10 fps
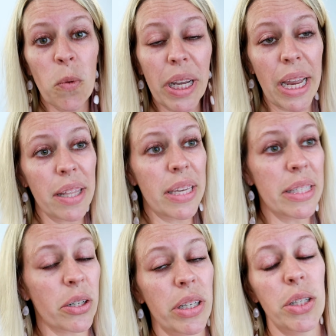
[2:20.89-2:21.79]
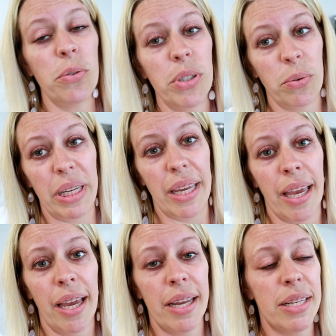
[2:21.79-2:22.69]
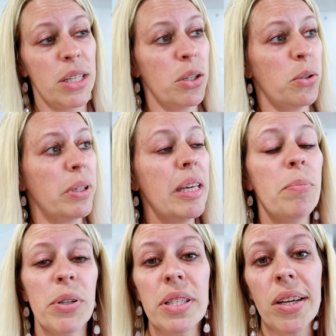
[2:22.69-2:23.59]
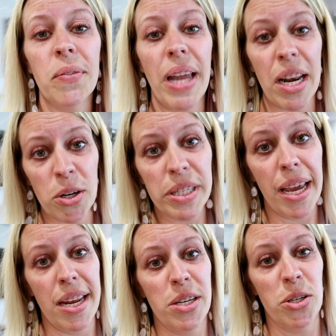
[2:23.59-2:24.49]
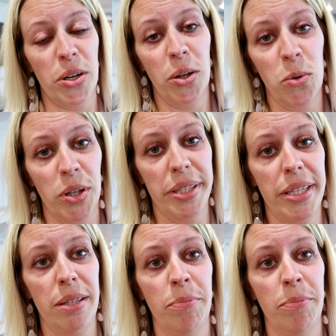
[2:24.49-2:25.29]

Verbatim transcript: What kind of things are you doing to keep yourself entertained during quarantine?